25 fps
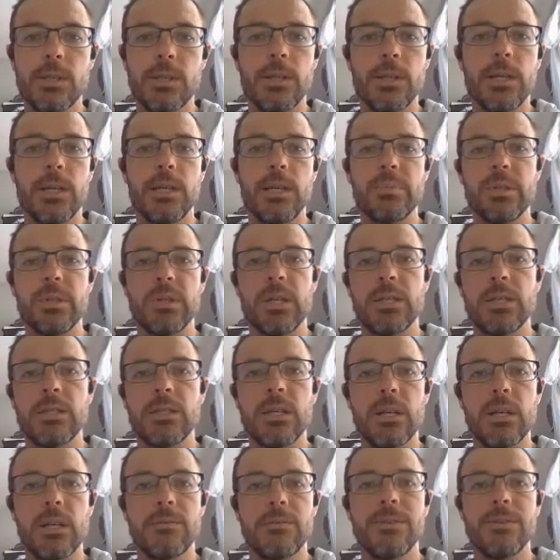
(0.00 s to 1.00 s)
It'll help you
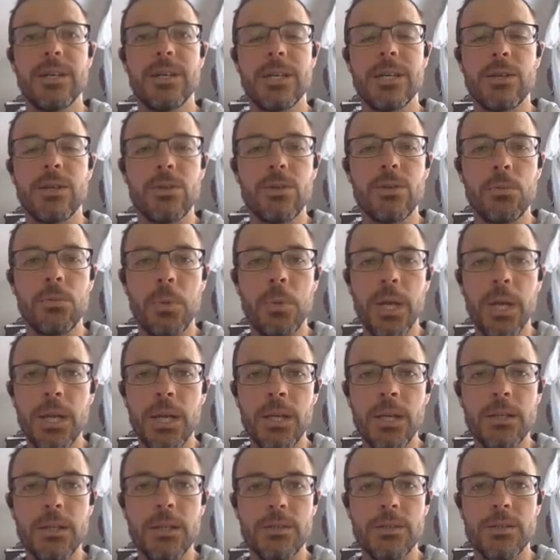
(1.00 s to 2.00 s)
identify your
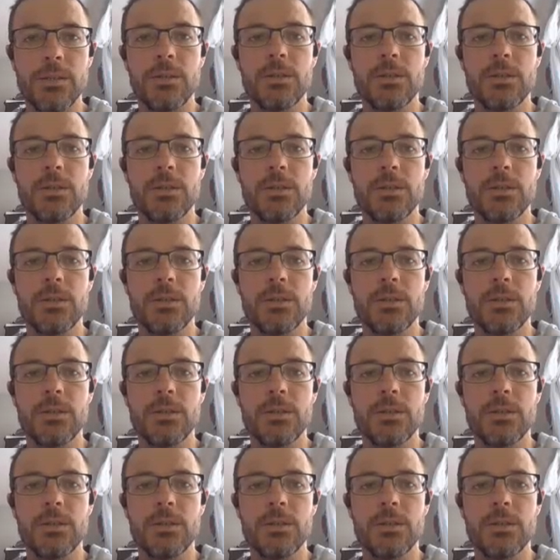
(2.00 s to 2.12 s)
radius